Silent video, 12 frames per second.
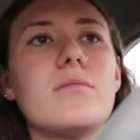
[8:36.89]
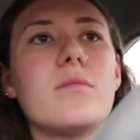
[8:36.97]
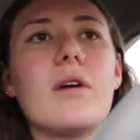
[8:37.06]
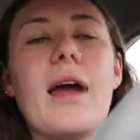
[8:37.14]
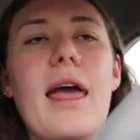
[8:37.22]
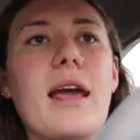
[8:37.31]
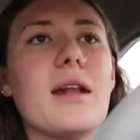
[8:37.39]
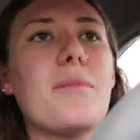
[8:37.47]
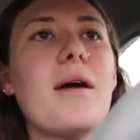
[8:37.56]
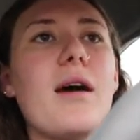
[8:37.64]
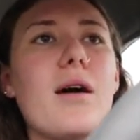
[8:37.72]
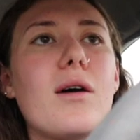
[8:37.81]
we're hanging
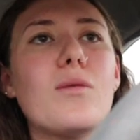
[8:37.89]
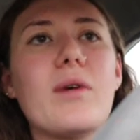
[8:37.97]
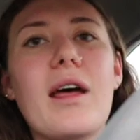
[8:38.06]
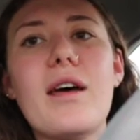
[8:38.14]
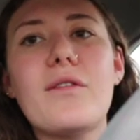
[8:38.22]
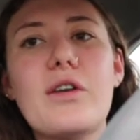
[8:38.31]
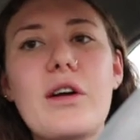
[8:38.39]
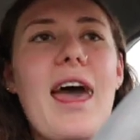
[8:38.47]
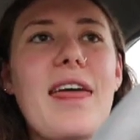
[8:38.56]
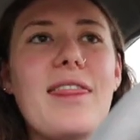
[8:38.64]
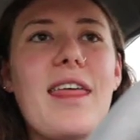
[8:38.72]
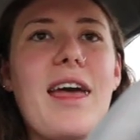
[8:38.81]
about, whatever.
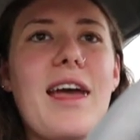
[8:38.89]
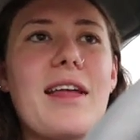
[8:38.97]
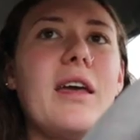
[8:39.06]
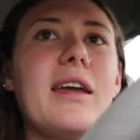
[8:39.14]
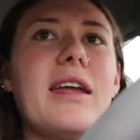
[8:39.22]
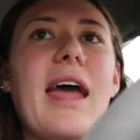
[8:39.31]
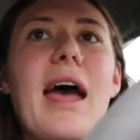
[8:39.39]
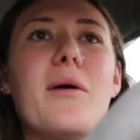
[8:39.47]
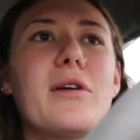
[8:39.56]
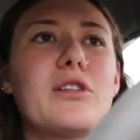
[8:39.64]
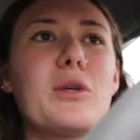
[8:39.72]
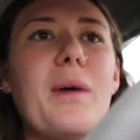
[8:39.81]
And then like an
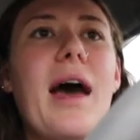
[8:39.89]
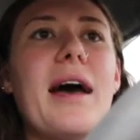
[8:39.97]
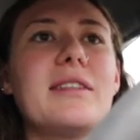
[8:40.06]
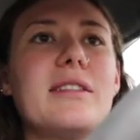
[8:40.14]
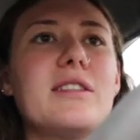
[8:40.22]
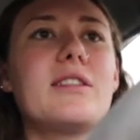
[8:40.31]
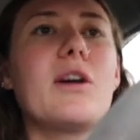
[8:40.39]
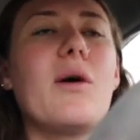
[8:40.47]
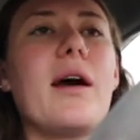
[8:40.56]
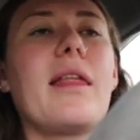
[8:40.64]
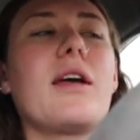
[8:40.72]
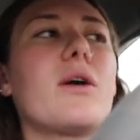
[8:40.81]
hour or so passes, so
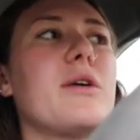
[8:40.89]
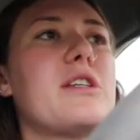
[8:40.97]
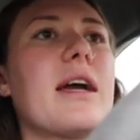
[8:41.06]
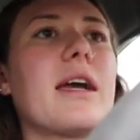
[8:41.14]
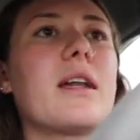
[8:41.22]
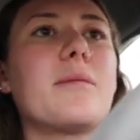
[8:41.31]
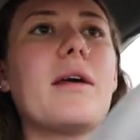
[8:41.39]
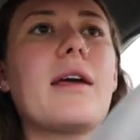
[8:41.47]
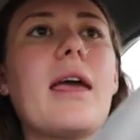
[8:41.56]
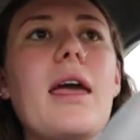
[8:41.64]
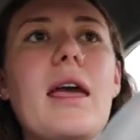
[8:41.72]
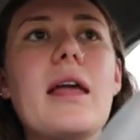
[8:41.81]
I like go and check in, and I'm
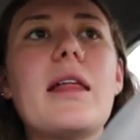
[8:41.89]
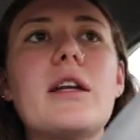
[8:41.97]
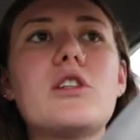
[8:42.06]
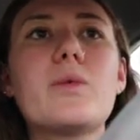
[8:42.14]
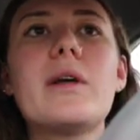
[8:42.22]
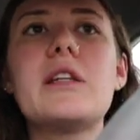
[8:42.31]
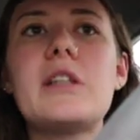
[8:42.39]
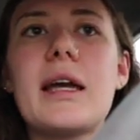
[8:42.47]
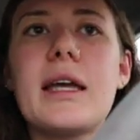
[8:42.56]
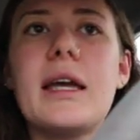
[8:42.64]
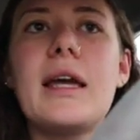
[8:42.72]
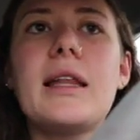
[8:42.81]
like, hey, like just wanted to
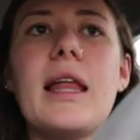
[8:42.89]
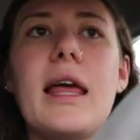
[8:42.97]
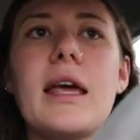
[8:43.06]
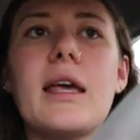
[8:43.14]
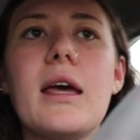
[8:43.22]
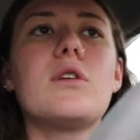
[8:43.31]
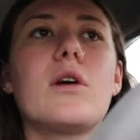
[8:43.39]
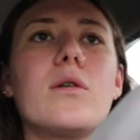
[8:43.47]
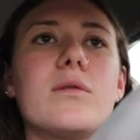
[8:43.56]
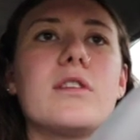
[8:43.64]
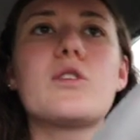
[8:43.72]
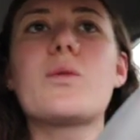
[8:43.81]
check in, like, you
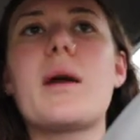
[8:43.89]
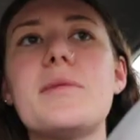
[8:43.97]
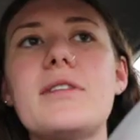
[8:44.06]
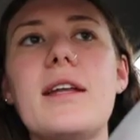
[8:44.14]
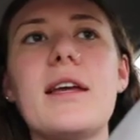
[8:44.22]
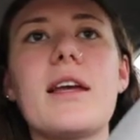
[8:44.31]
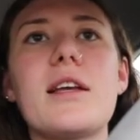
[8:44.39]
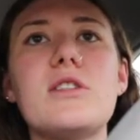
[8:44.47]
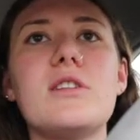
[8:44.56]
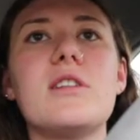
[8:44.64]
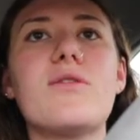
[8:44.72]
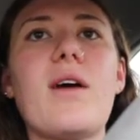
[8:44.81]
know, this is where I'm sitting in case
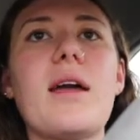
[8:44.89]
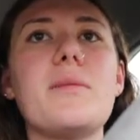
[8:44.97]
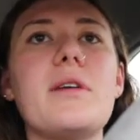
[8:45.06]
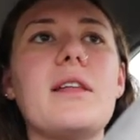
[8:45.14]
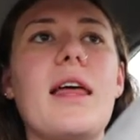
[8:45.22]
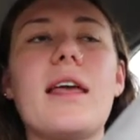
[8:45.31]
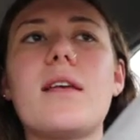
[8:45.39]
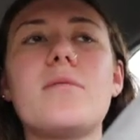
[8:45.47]
you need to find me, like